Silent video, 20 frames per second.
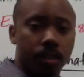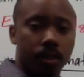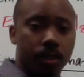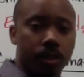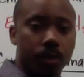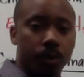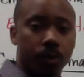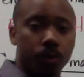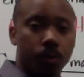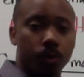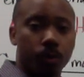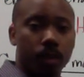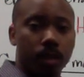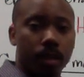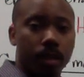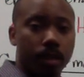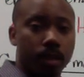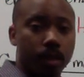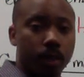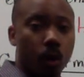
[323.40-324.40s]
to
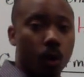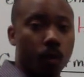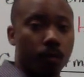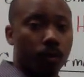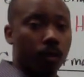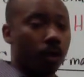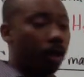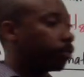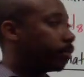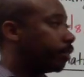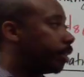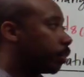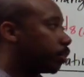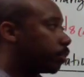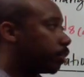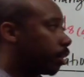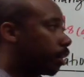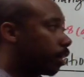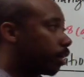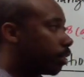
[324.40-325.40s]
the overall
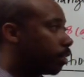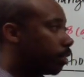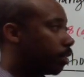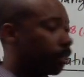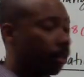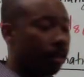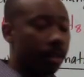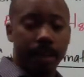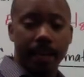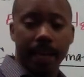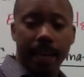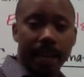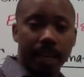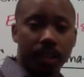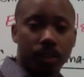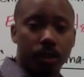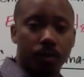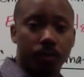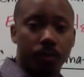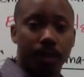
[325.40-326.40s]
delta
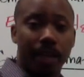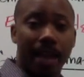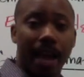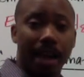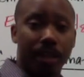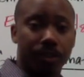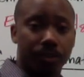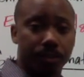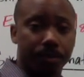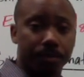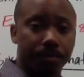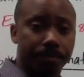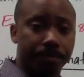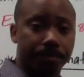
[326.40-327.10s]
H of reaction.